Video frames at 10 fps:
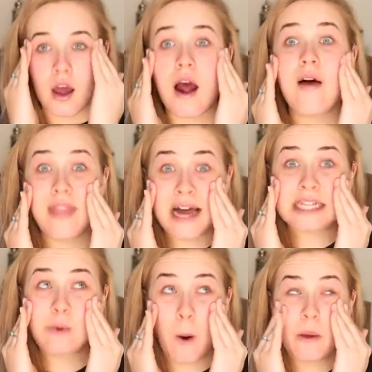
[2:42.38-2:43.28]
And
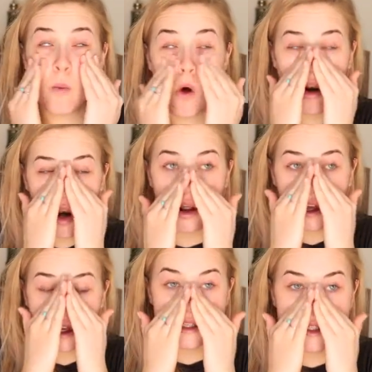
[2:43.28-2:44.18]
that's what we want,
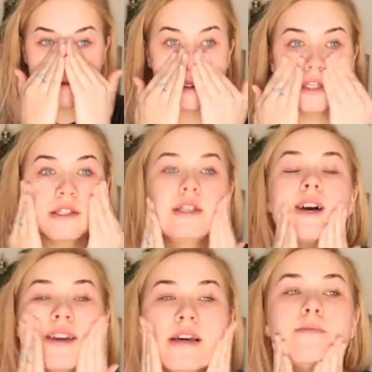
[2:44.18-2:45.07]
is when it's
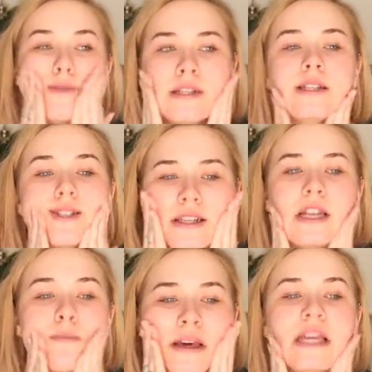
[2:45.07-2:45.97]
tacky, because it's
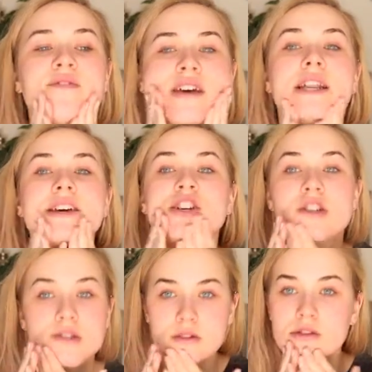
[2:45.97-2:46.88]
going to make your
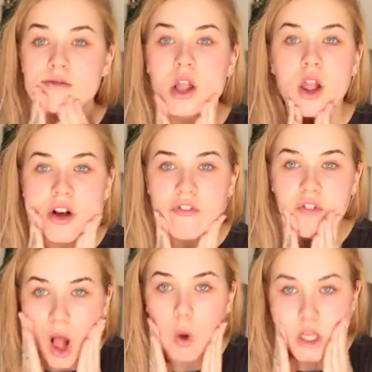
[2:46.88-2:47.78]
foundation look
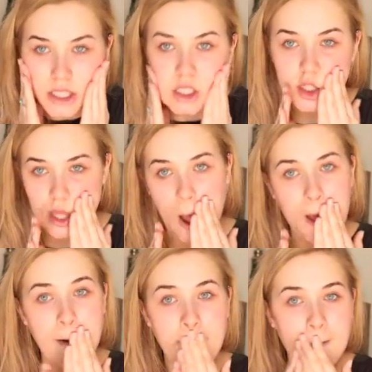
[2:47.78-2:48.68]
flawless.
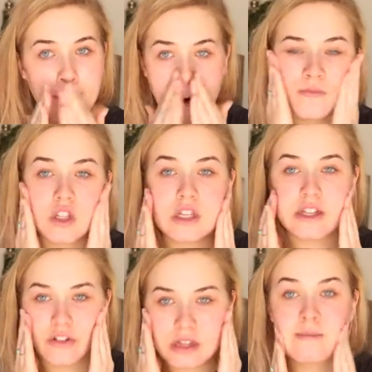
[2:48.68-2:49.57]
You
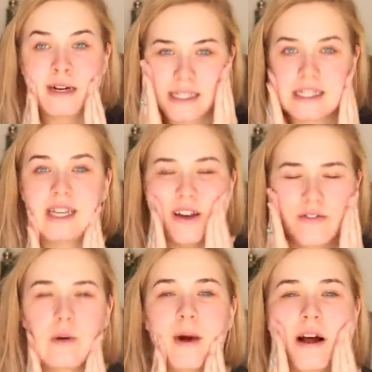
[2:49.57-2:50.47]
literally might sit here
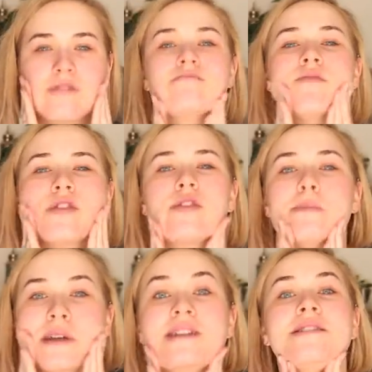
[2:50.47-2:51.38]
for about 3
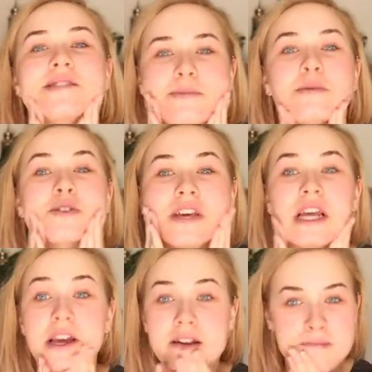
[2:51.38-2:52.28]
minutes, I'm not
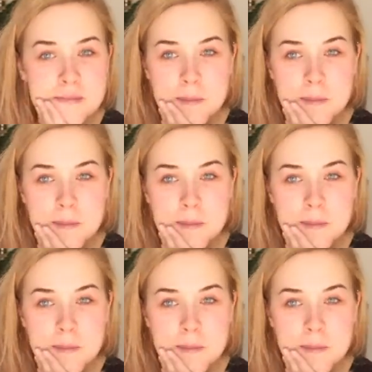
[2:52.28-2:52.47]
kidding.